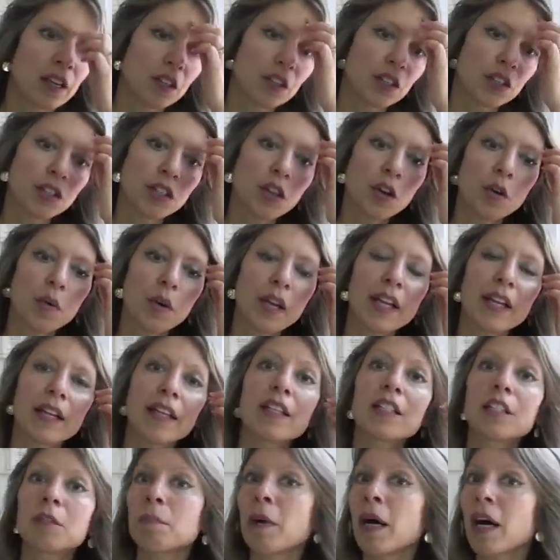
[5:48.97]
So it
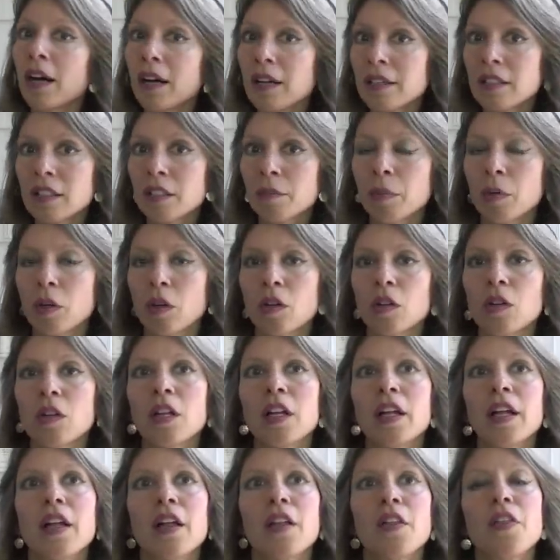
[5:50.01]
is possible
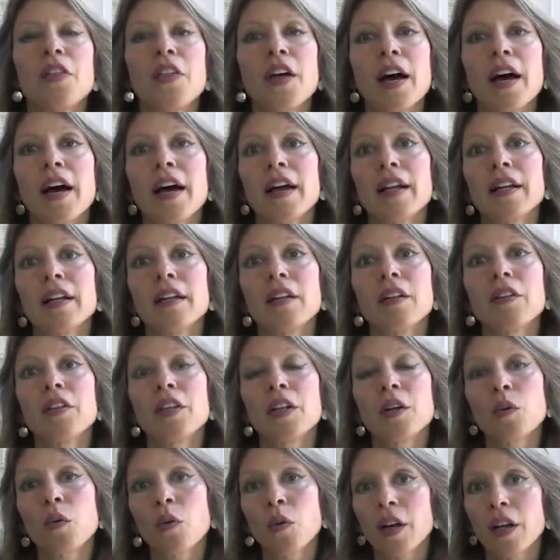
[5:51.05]
that
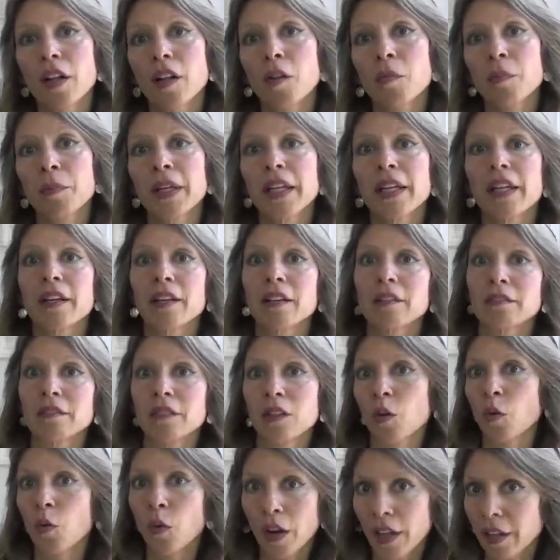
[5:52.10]
the oil being
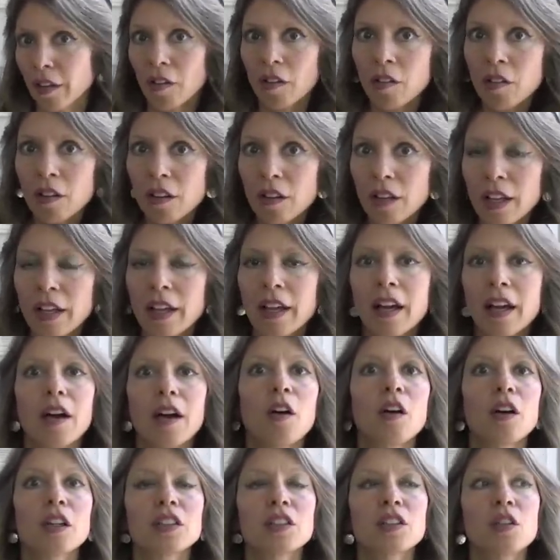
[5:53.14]
oil,
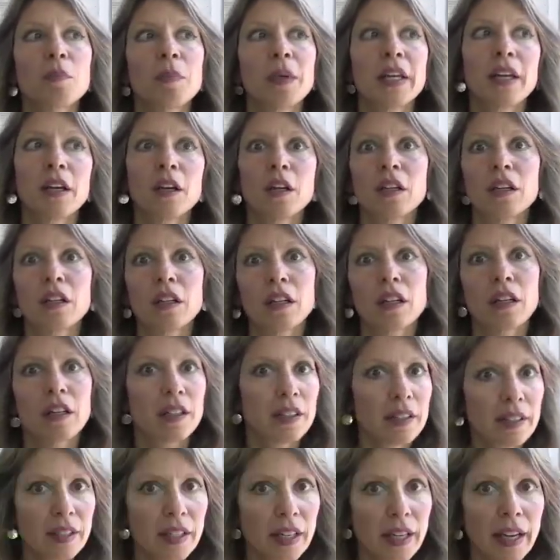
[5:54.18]
also being
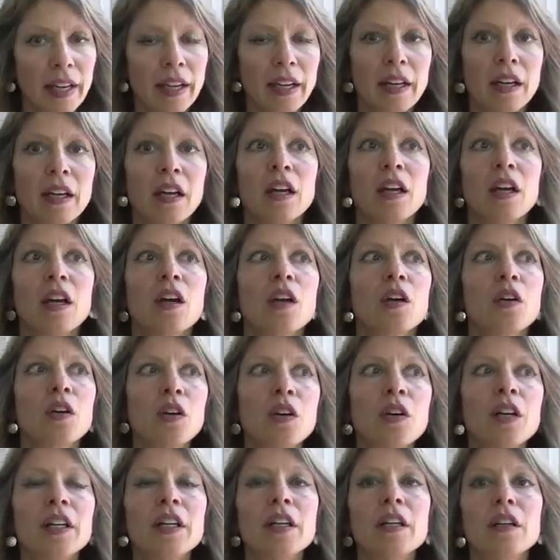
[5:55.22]
acidic,
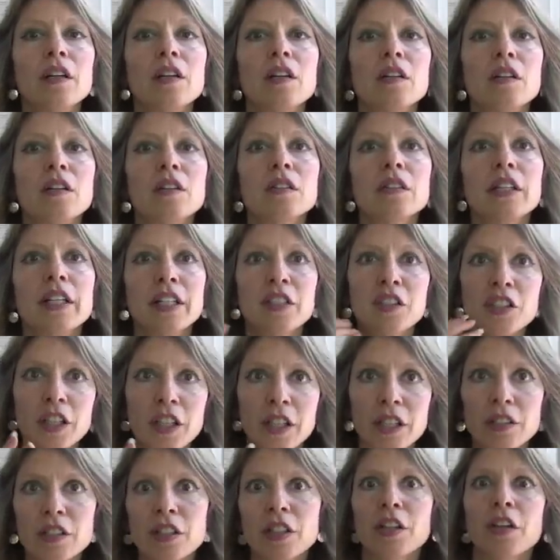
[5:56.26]
could leach
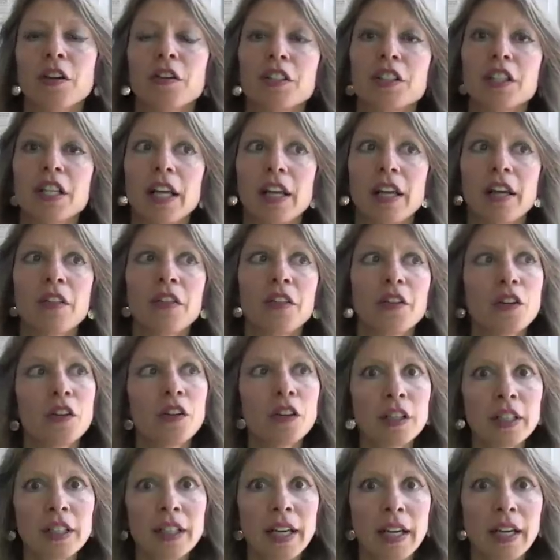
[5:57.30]
into your teeth,
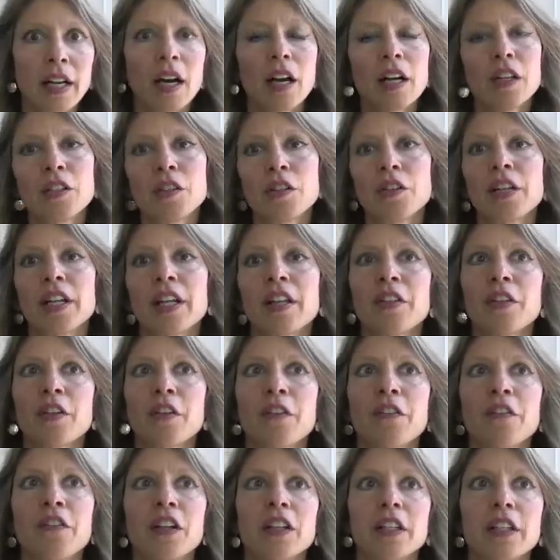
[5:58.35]
could get underneath
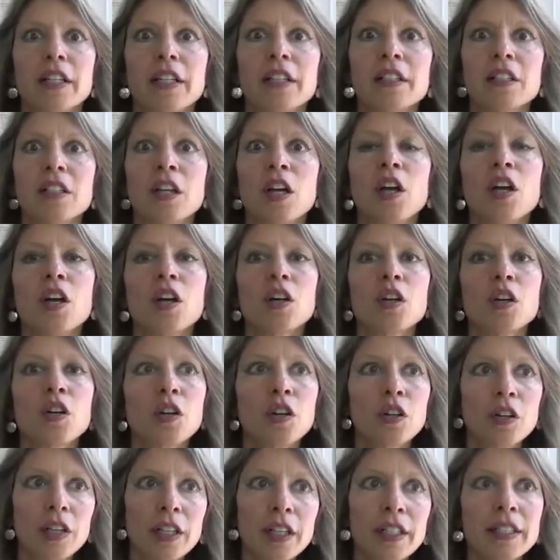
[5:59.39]
your fillings,
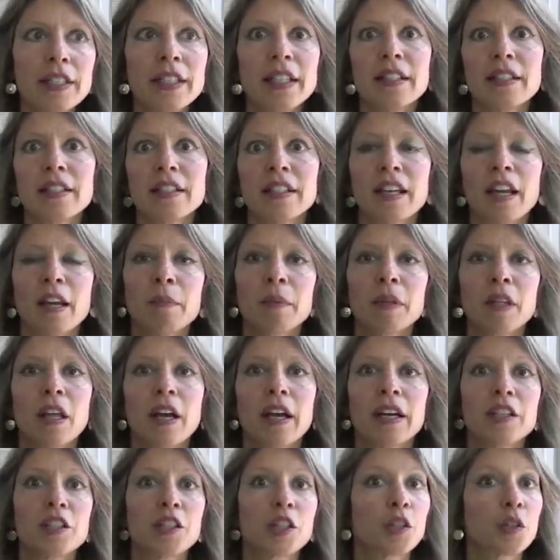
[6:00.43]
could
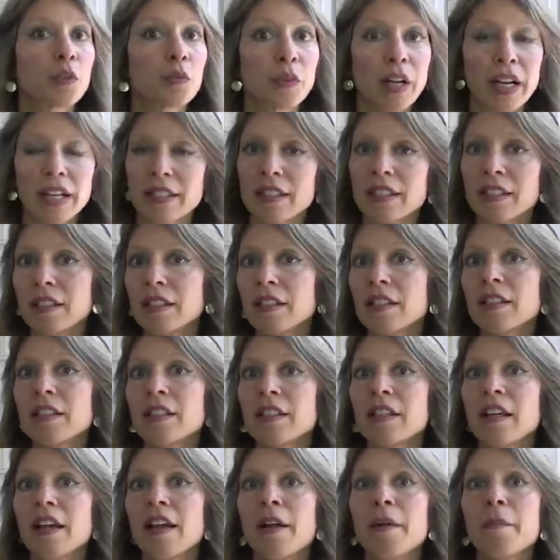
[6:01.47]
destabilize your
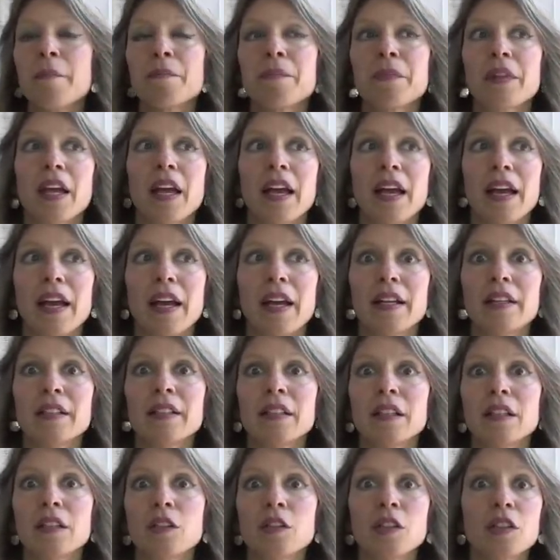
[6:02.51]
resins,
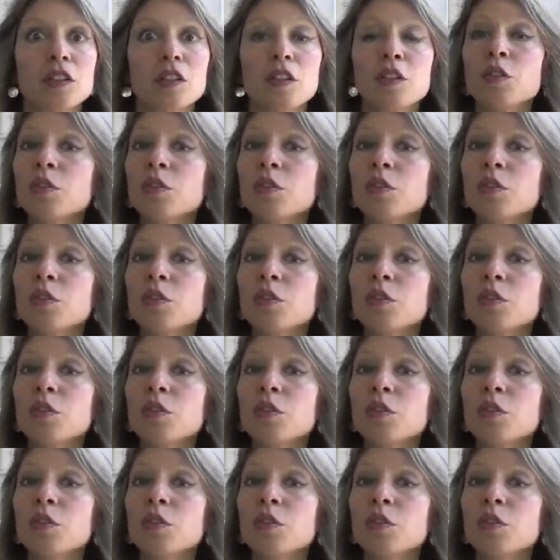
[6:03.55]
and could